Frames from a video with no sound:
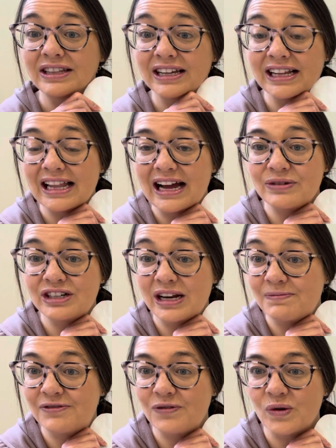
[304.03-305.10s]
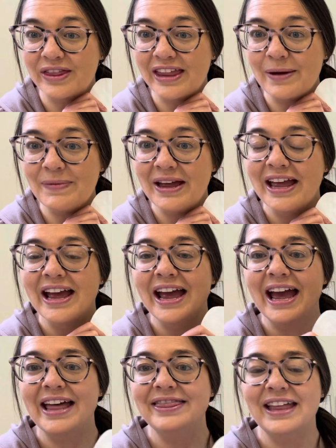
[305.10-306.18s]
the cloud shape for them,
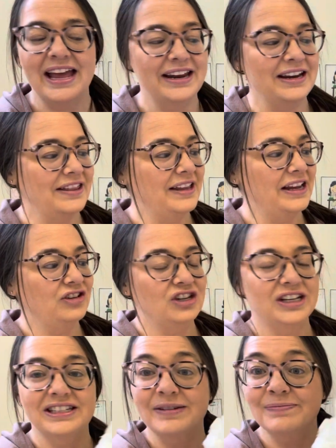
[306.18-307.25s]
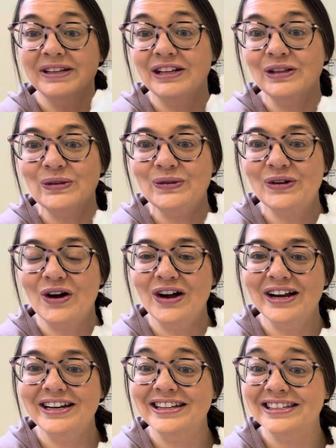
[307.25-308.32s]
and then they just simply glued
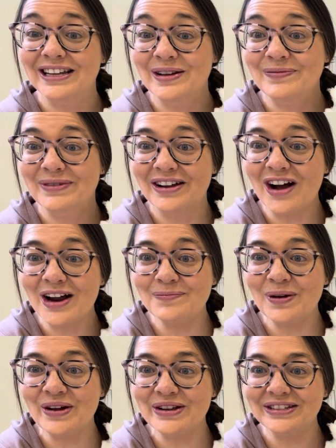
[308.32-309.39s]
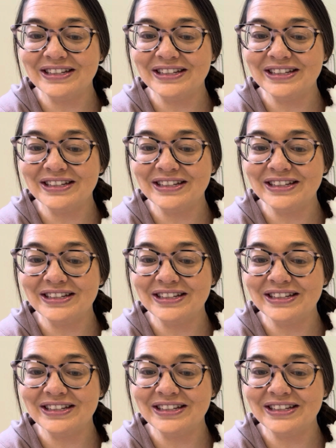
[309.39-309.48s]
on some cotton balls.